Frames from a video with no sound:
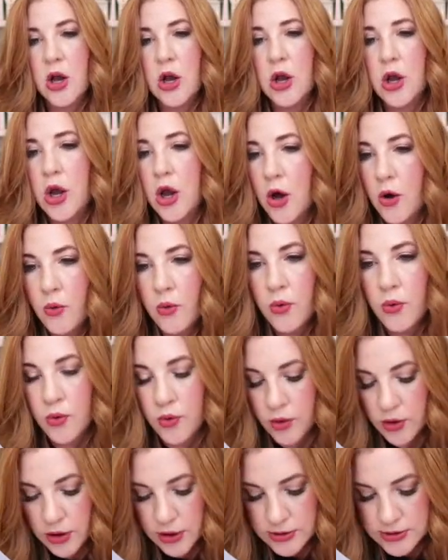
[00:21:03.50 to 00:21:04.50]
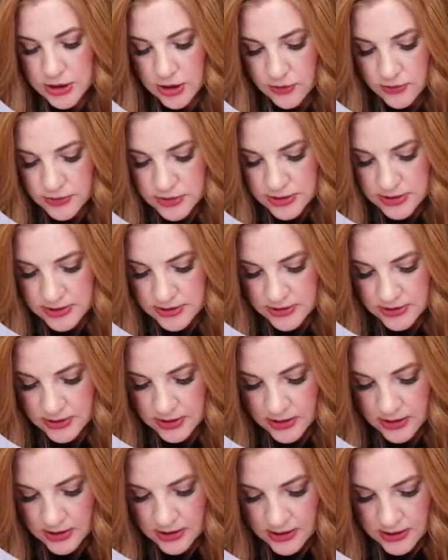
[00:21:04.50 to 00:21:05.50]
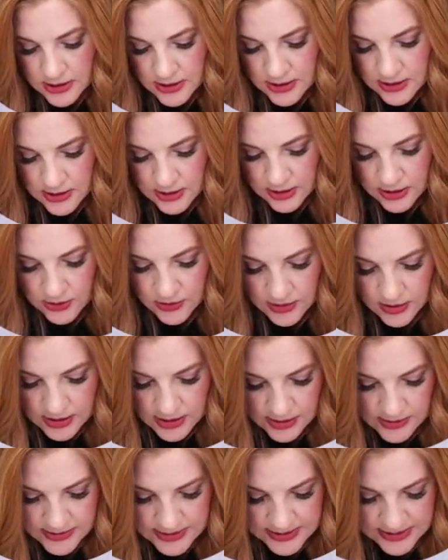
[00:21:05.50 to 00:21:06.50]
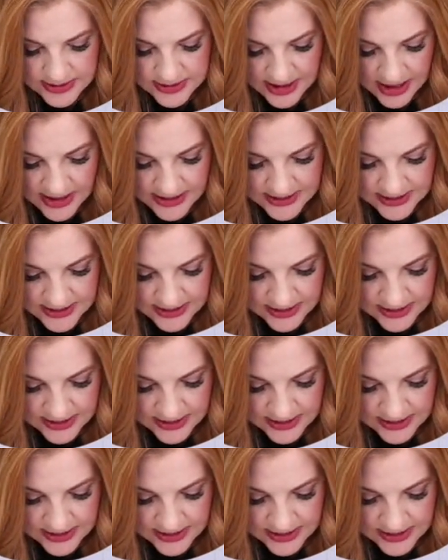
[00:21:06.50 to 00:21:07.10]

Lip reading: No, you don't. You could use this as it